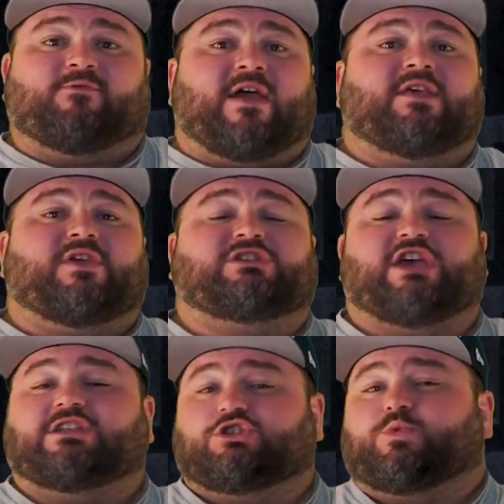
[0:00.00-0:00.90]
If anything
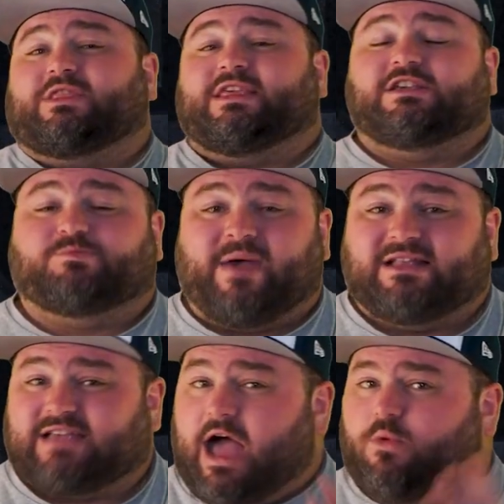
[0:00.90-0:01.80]
changes with these
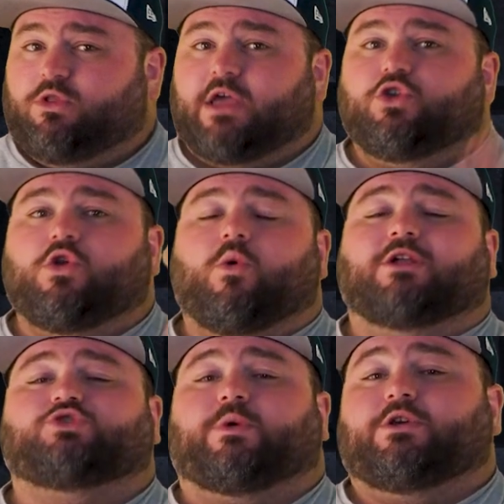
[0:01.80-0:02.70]
bets, I will let you know on
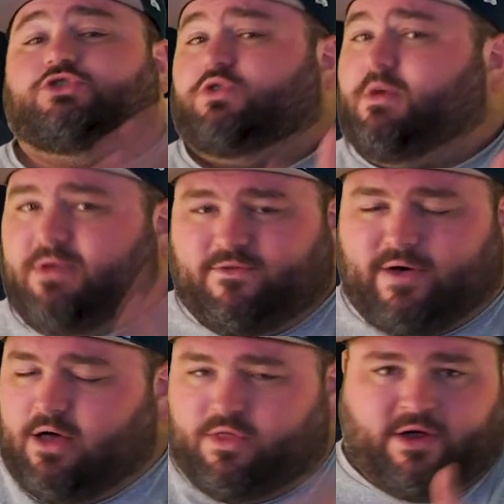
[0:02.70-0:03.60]
Twitter, so give me a
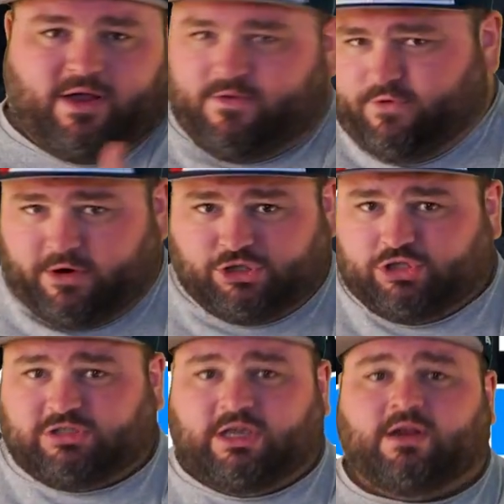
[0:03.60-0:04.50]
follow there if you're
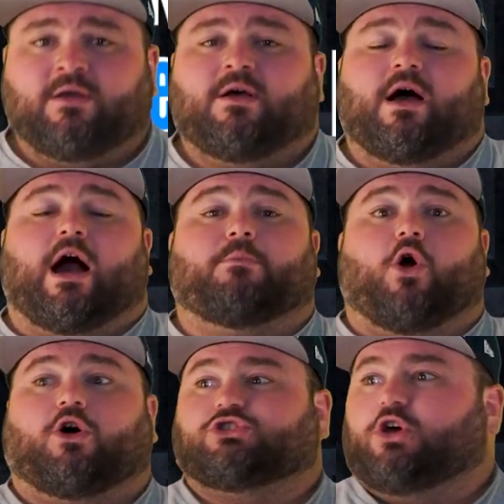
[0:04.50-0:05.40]
interested.
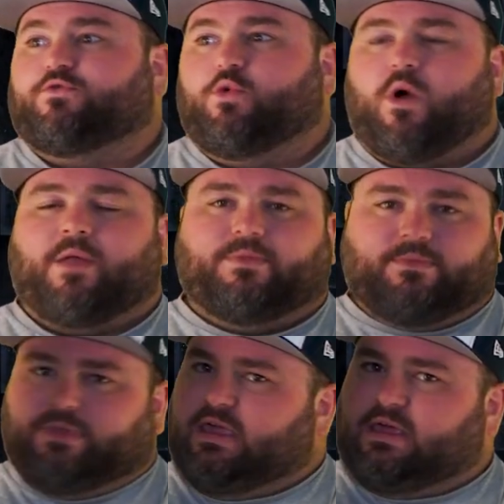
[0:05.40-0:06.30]
Also, if you want
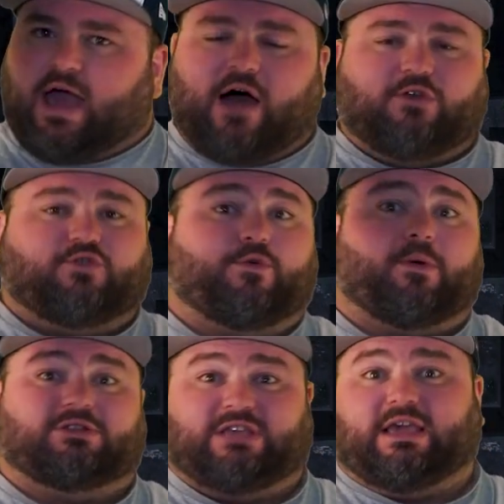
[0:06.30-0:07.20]
the college
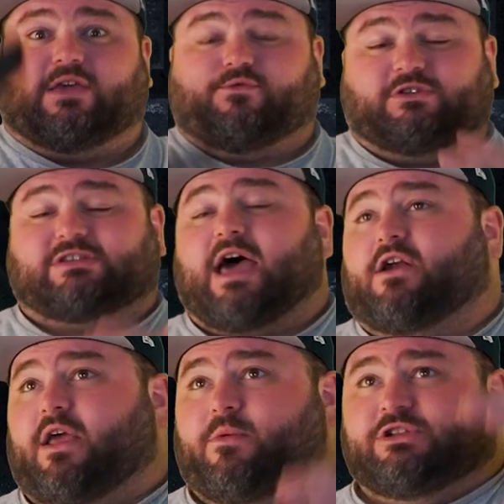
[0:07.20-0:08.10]
football ticket for
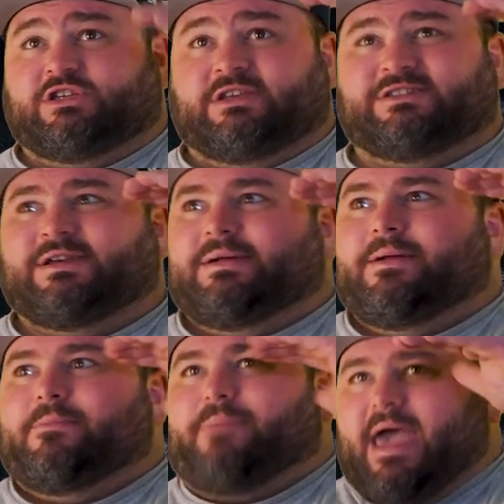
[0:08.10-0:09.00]
Saturday, which is
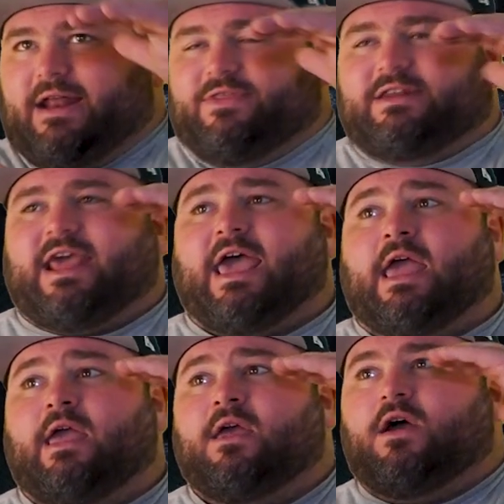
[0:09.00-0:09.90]
bet of the
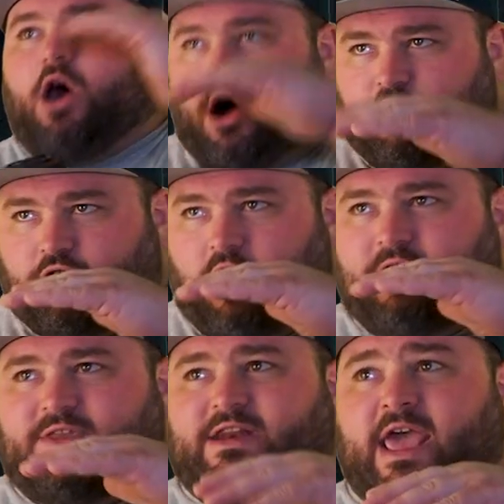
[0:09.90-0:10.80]
day, underdog
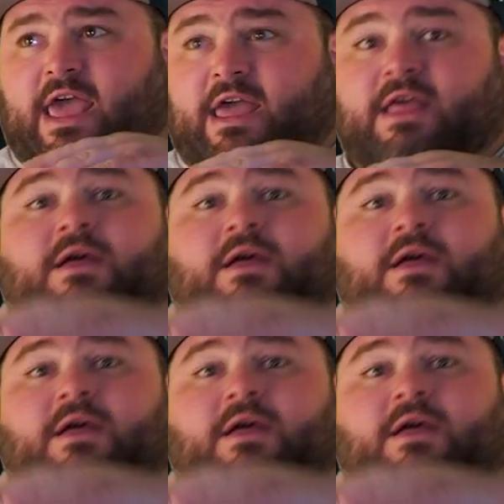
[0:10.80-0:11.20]
of the day,